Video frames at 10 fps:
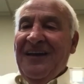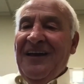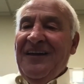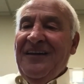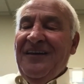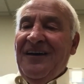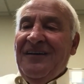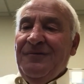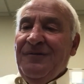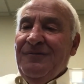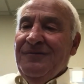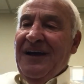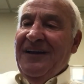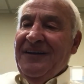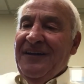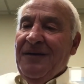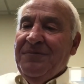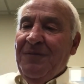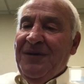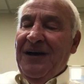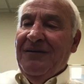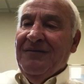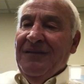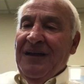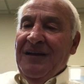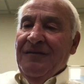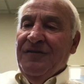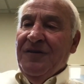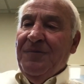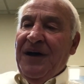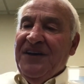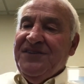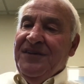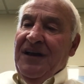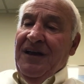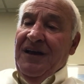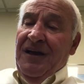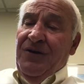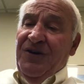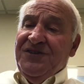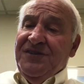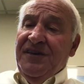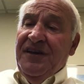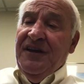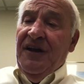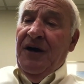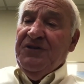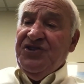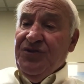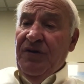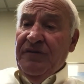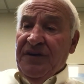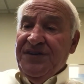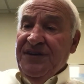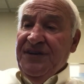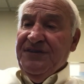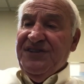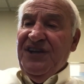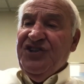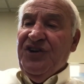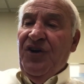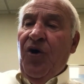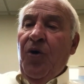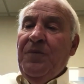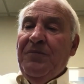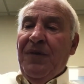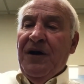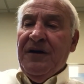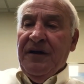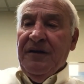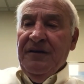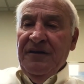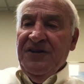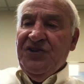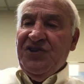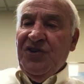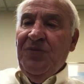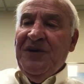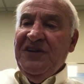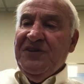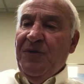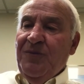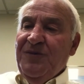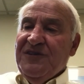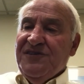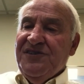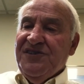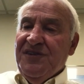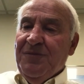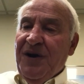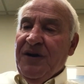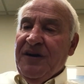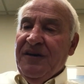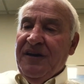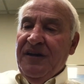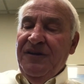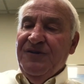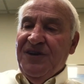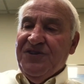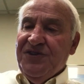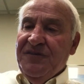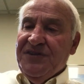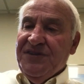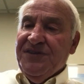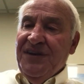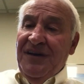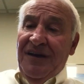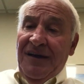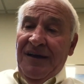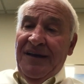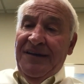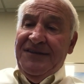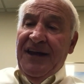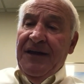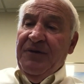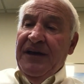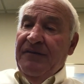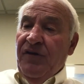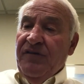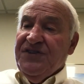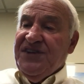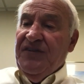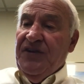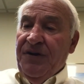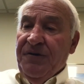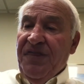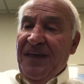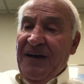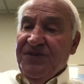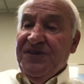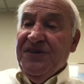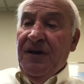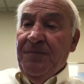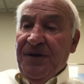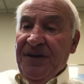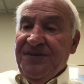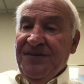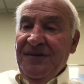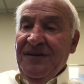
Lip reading: and ended up coming out for the best. Of course, the thing that always drove us is such an open market. So many small businesses in America that can use our services. And today we have over 700,000 companies